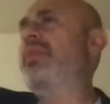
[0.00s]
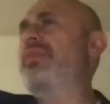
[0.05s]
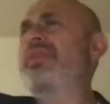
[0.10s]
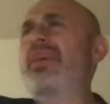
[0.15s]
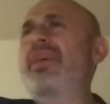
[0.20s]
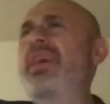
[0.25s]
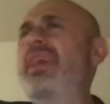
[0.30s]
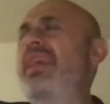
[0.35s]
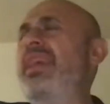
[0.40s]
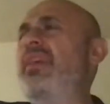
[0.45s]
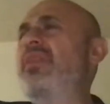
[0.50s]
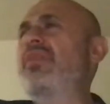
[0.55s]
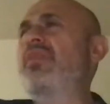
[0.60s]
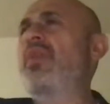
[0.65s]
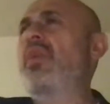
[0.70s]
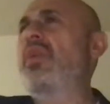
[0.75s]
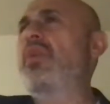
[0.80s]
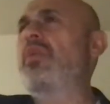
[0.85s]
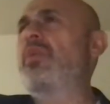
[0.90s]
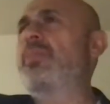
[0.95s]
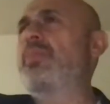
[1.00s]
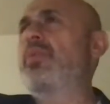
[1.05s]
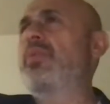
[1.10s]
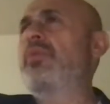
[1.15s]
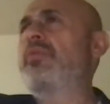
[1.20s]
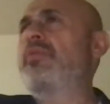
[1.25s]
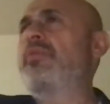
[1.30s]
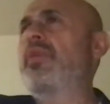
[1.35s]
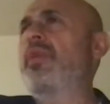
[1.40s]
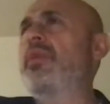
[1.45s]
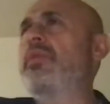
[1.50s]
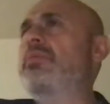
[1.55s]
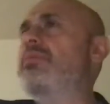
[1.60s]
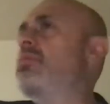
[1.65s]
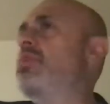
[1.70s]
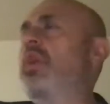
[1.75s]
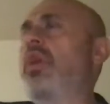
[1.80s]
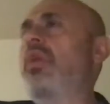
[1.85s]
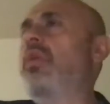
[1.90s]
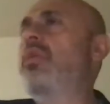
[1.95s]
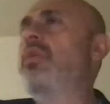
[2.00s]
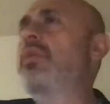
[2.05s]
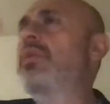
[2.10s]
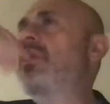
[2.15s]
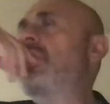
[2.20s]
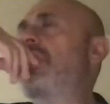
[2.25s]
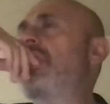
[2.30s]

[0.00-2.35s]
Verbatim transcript: is there any historical proof for? No.